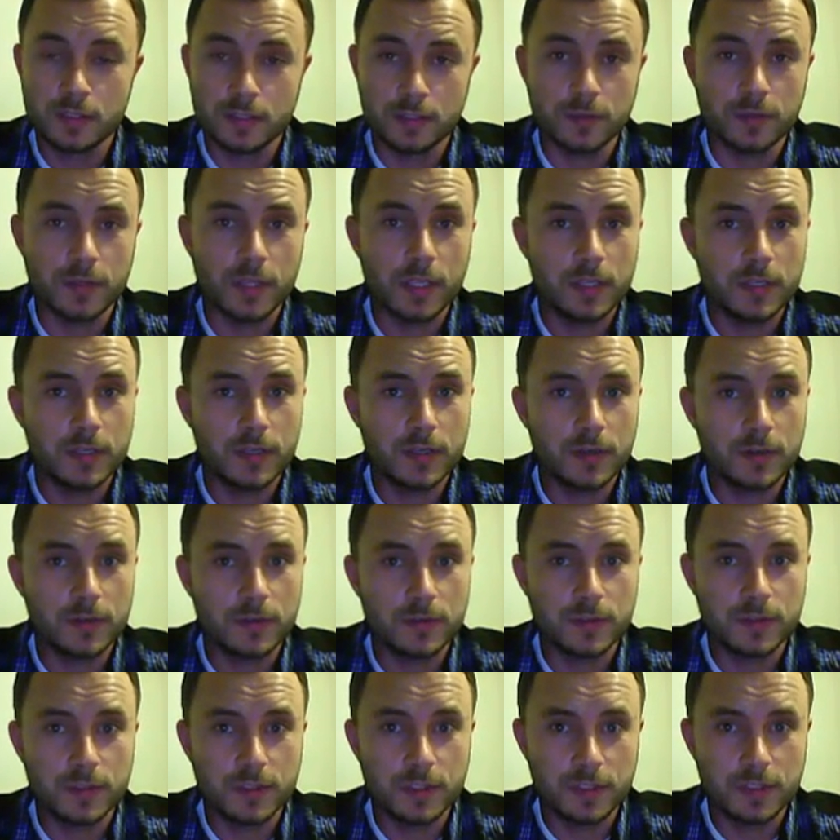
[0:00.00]
It's located
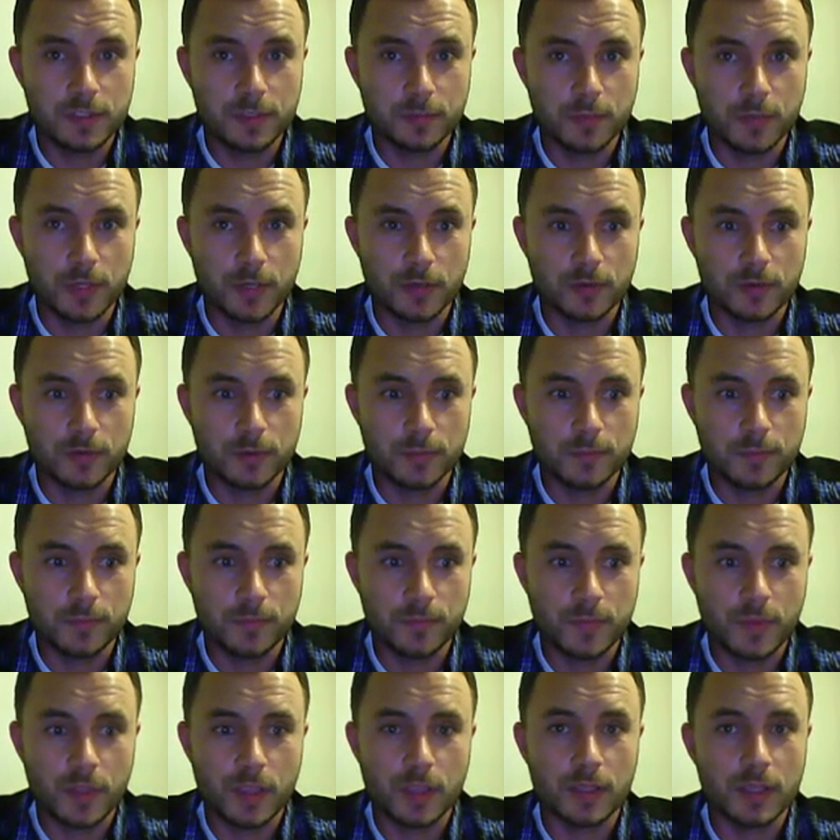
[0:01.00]
under the system node,
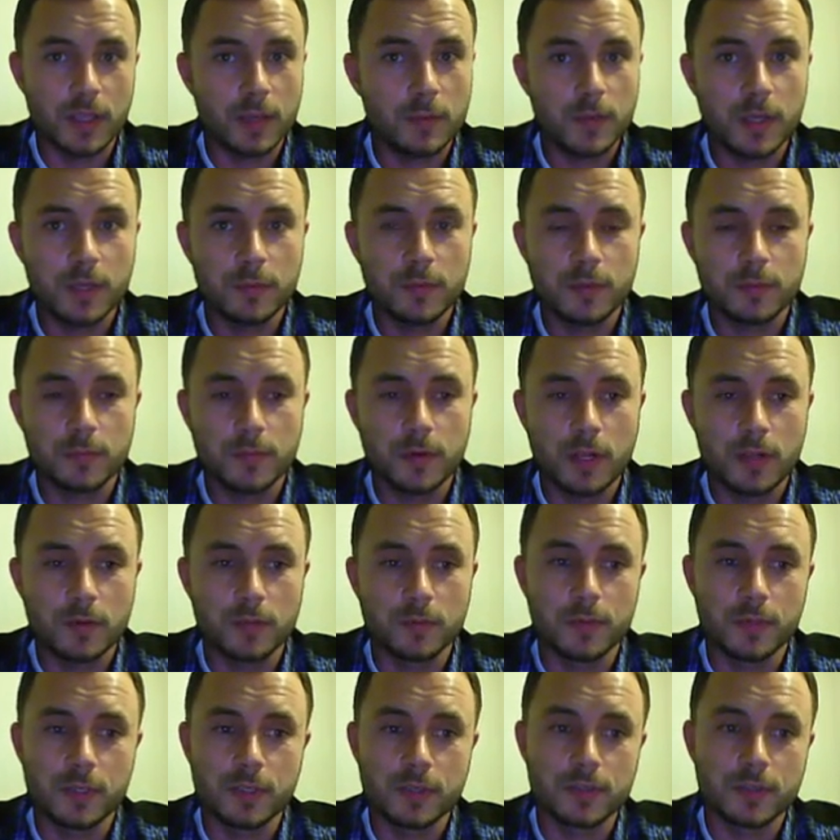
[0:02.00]
and that might be a
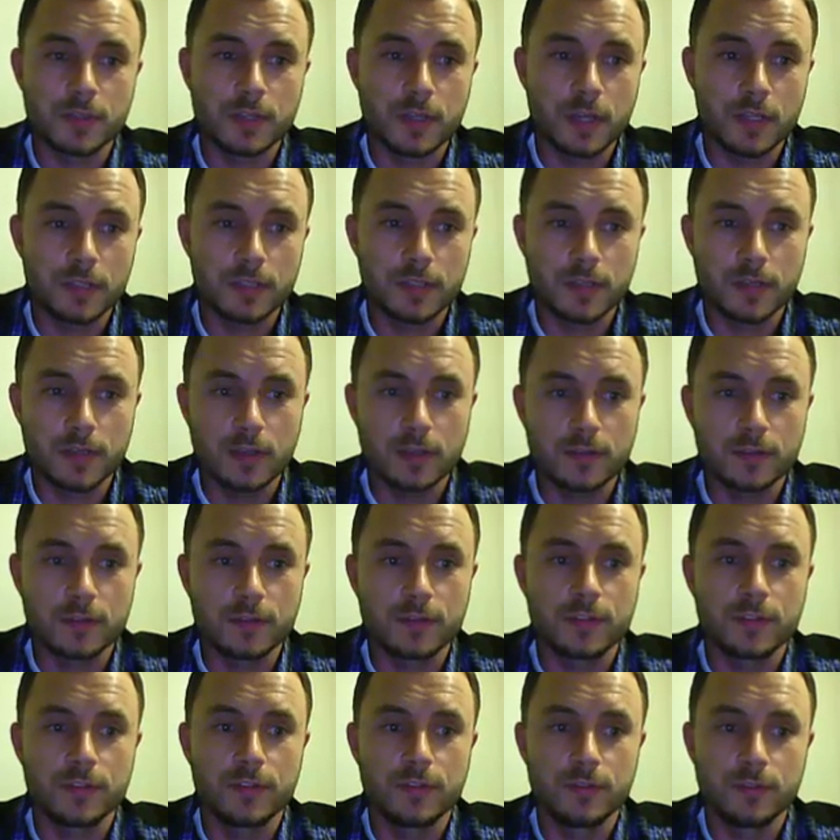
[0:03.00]
problem because content
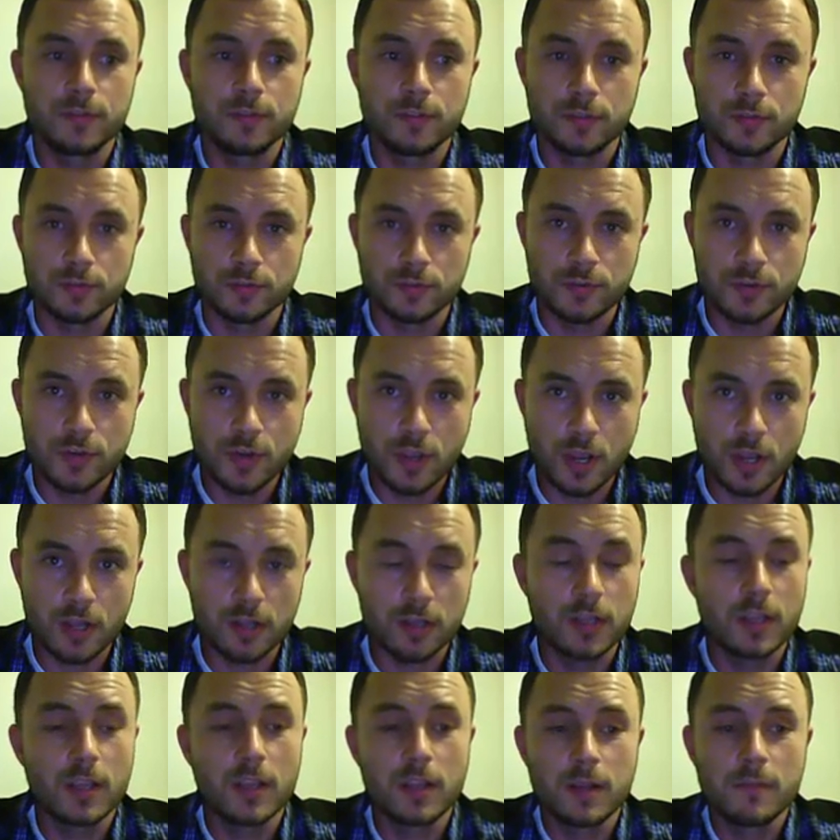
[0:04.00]
authors should
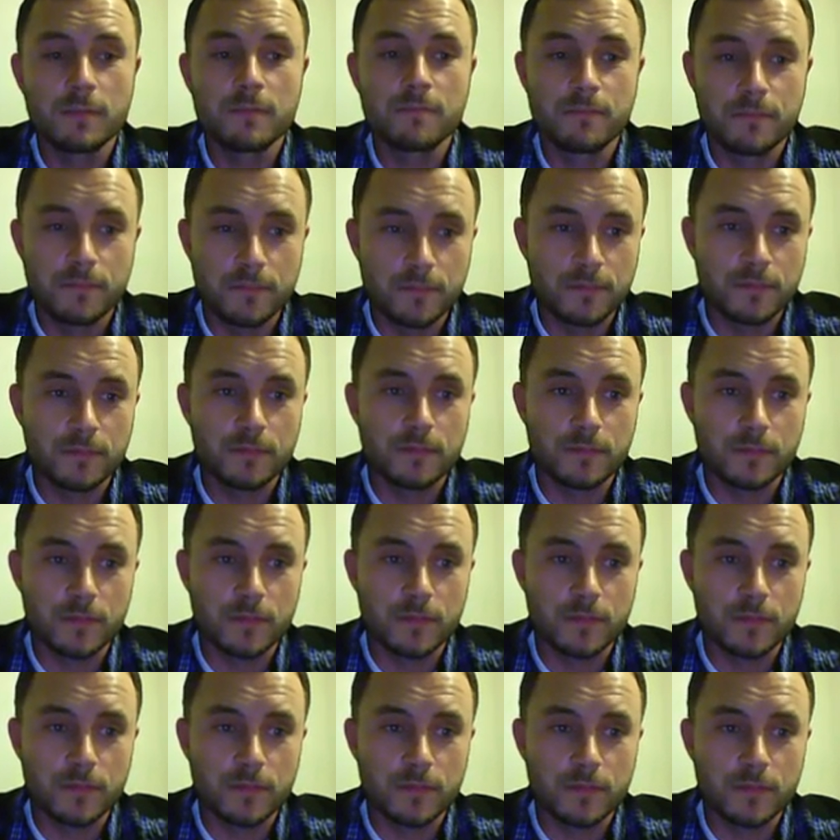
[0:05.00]
not,
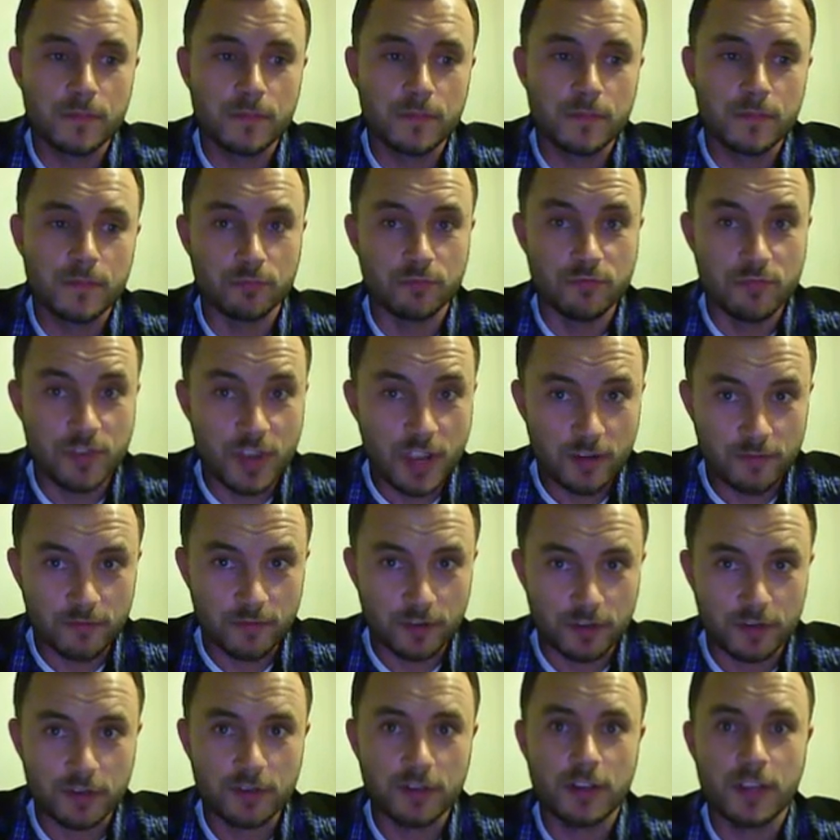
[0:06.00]
in fact, should
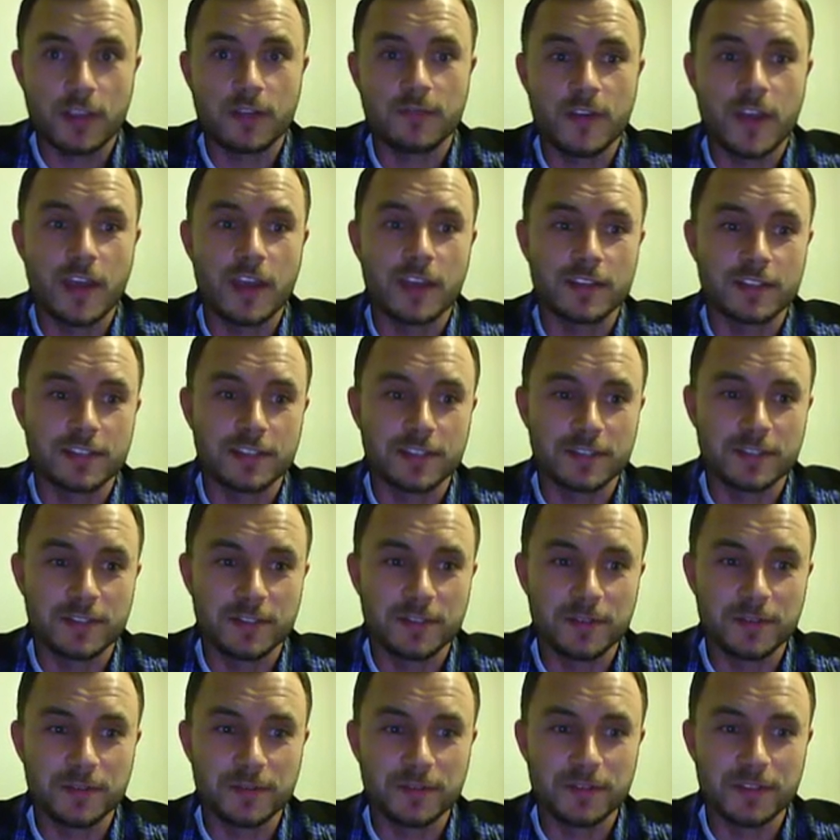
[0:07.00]
never have
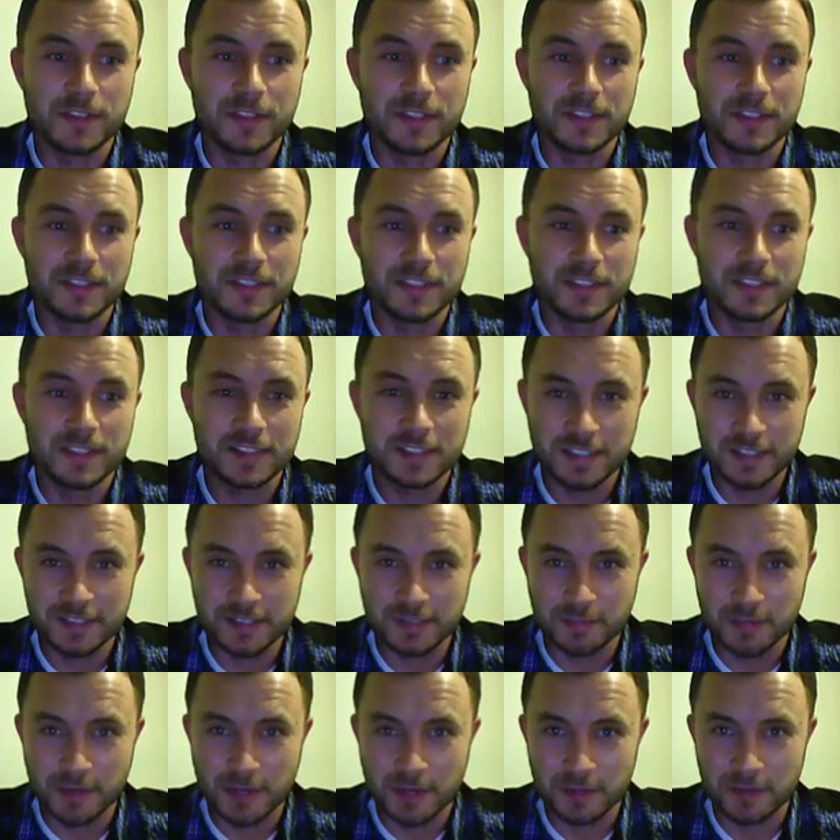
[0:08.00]
access to the
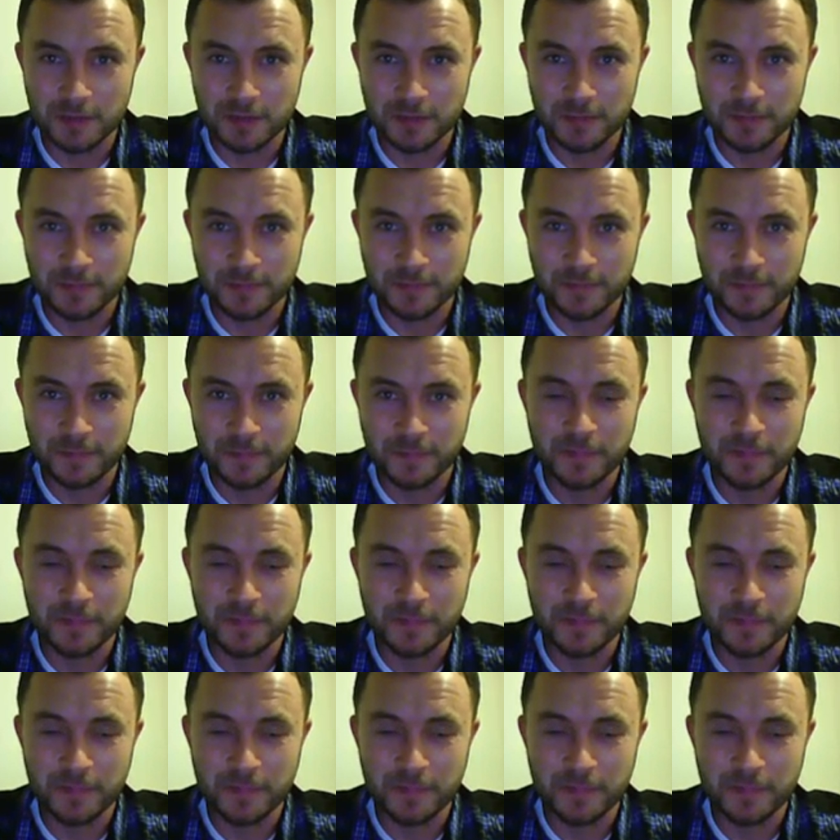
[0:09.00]
system node.